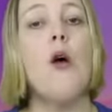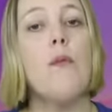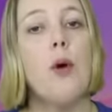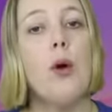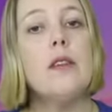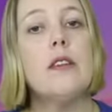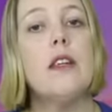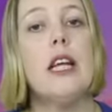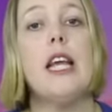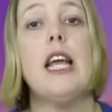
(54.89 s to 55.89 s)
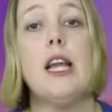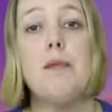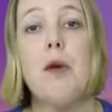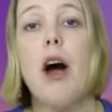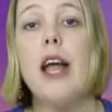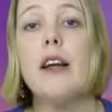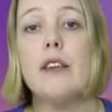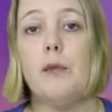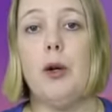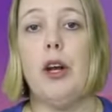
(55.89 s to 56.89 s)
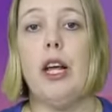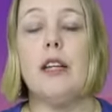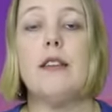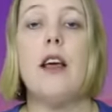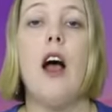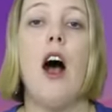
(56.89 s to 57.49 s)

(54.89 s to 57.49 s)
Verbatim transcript: Personally, in my experience,